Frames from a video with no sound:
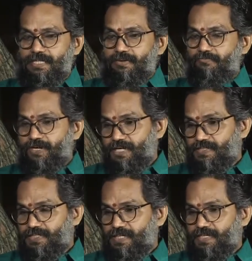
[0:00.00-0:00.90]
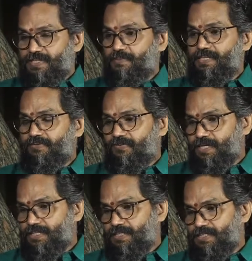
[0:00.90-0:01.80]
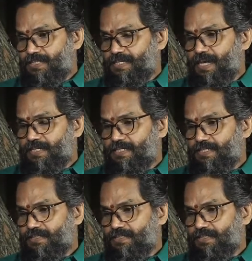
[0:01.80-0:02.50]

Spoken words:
Whereas there are some other findings, like